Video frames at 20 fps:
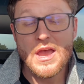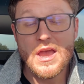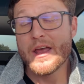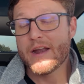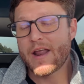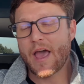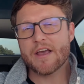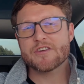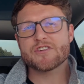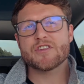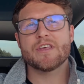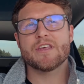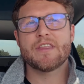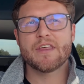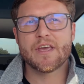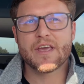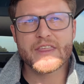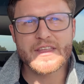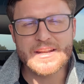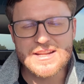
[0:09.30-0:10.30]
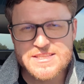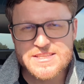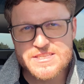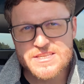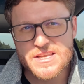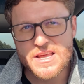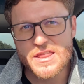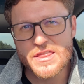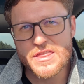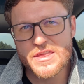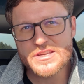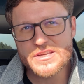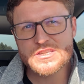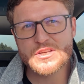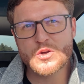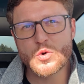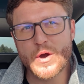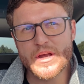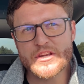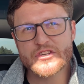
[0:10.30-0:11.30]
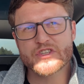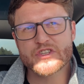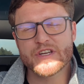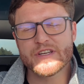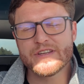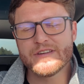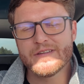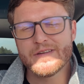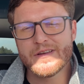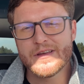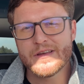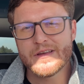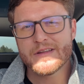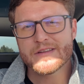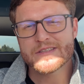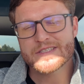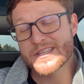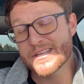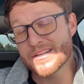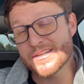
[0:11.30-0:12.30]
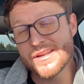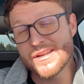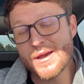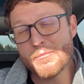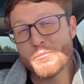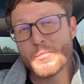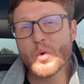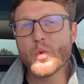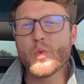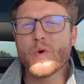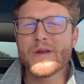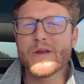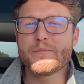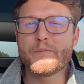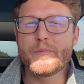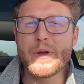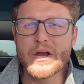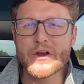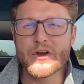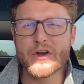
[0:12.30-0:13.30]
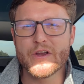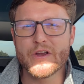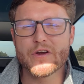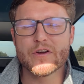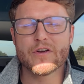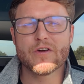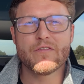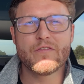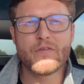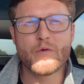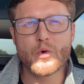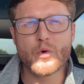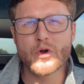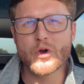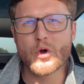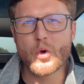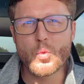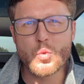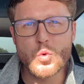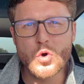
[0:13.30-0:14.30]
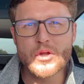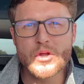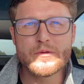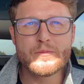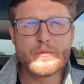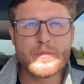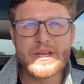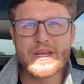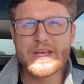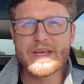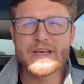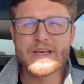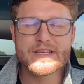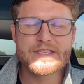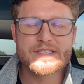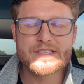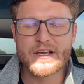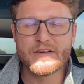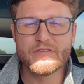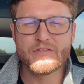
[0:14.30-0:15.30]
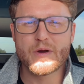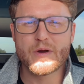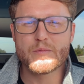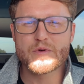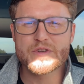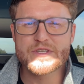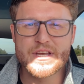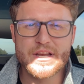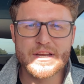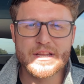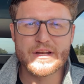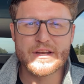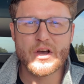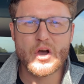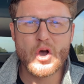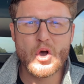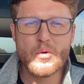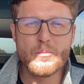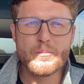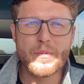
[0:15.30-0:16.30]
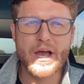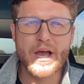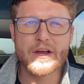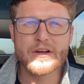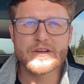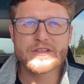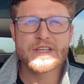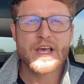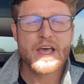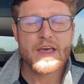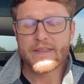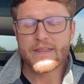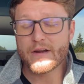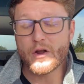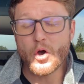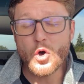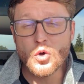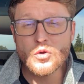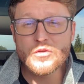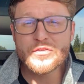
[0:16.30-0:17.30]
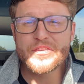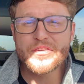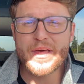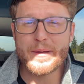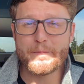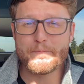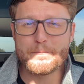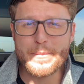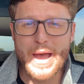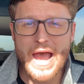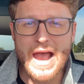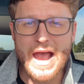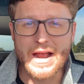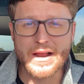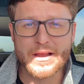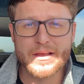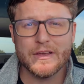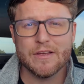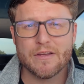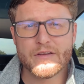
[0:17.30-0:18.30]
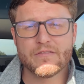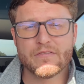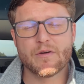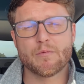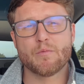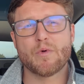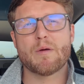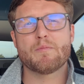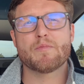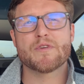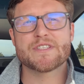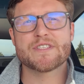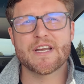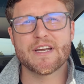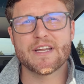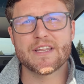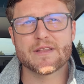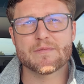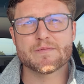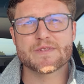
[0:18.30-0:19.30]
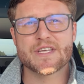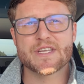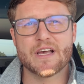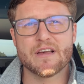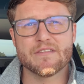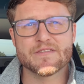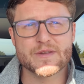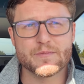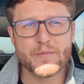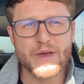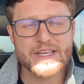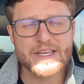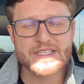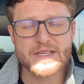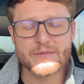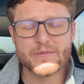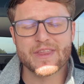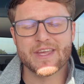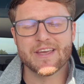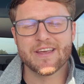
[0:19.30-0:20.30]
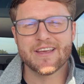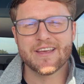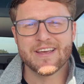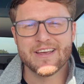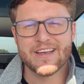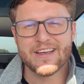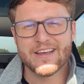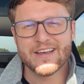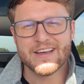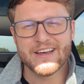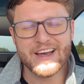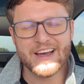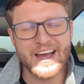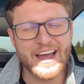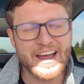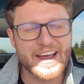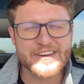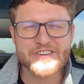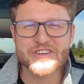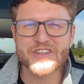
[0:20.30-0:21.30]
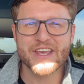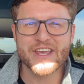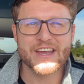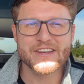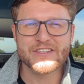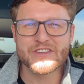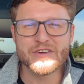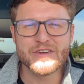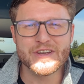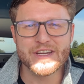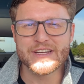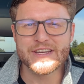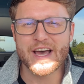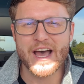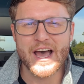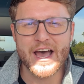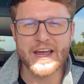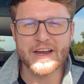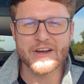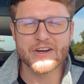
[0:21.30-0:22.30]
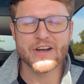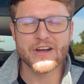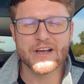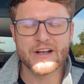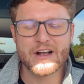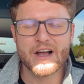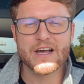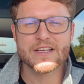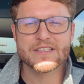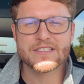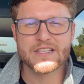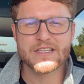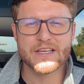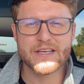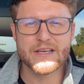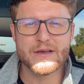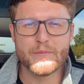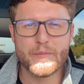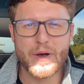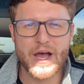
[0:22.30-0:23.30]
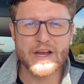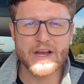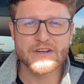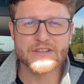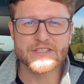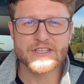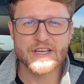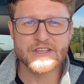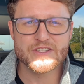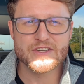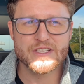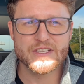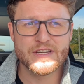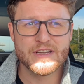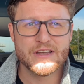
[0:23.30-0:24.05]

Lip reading: I actually think that it's this question, it's the number one barrier for would-be self-represented home buyers that holds them back from representing themselves and makes them think, actually, I do need to hire a costly buyer's agent.